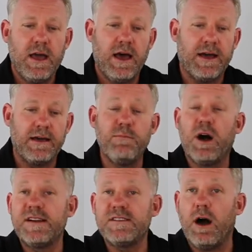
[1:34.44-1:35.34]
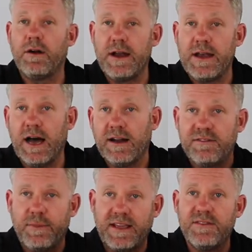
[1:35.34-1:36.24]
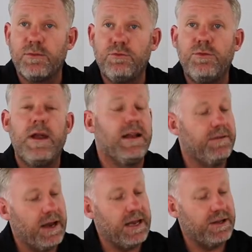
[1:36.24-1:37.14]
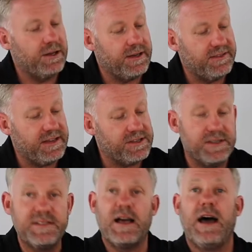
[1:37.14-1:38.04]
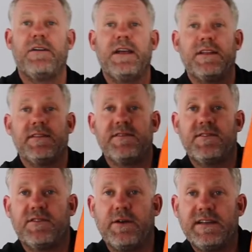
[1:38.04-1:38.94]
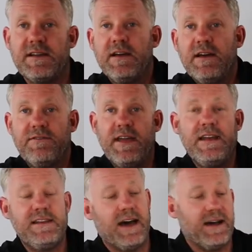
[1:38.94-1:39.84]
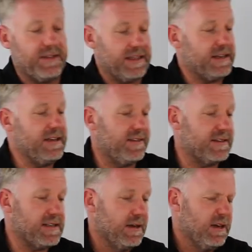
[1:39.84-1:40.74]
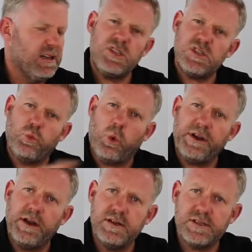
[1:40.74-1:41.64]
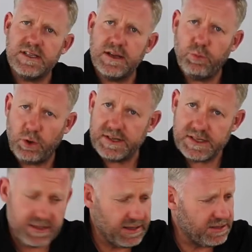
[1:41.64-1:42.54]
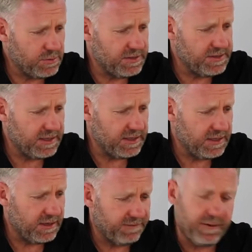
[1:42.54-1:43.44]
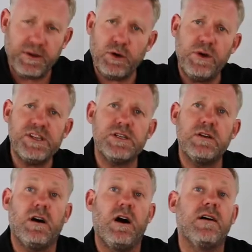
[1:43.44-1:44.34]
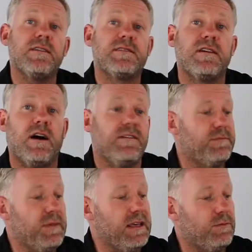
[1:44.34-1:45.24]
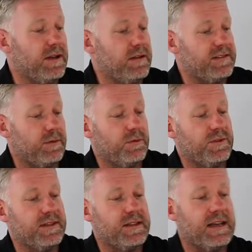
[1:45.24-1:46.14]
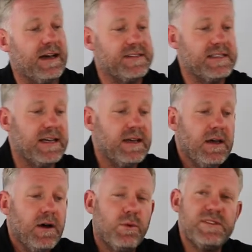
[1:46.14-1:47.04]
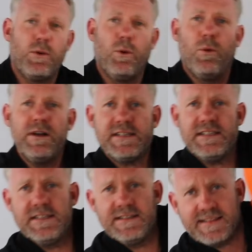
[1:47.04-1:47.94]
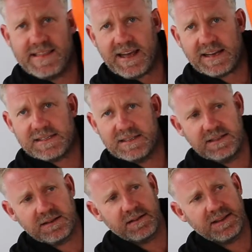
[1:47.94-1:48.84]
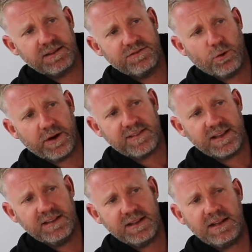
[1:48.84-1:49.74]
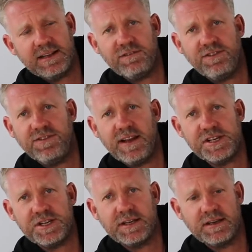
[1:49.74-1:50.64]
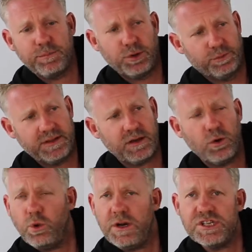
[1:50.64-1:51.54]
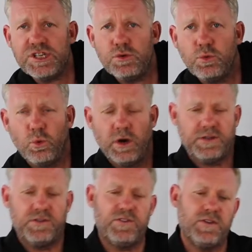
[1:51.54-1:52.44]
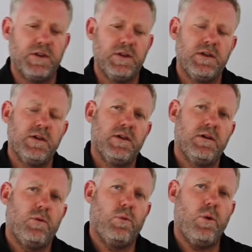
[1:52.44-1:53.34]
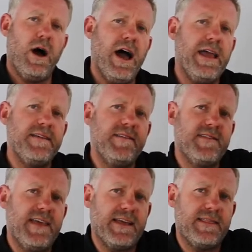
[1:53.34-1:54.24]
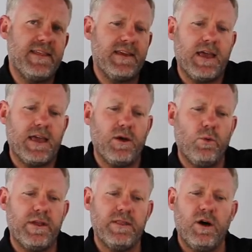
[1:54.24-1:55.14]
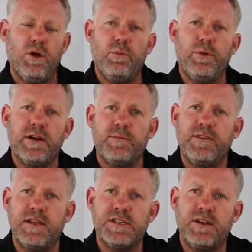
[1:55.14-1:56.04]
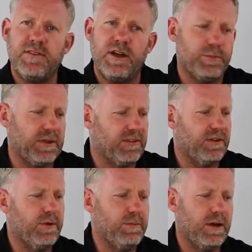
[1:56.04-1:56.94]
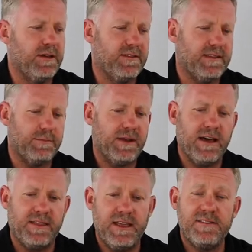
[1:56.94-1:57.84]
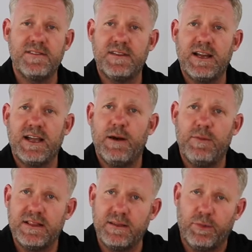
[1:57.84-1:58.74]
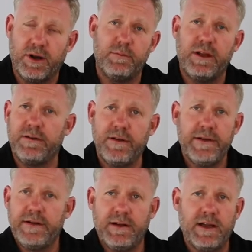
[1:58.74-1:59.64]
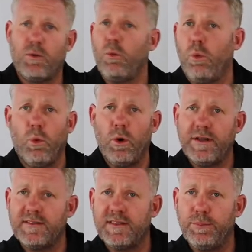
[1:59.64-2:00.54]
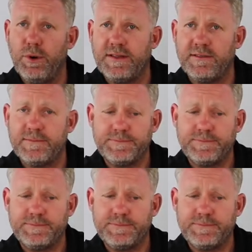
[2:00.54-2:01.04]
Mares are renowned for making some really, really good accessories, so I reckon this is great for any diver that needs it. Just one interesting point that was from a question asked of me when someone was in the dive center was, what is that little thing for? It's a little inflation nipple, but the question was, why is that there when the whole bottom section is open? So if we blow this up now, the air is just going to come out the bottom, and like, what's the point?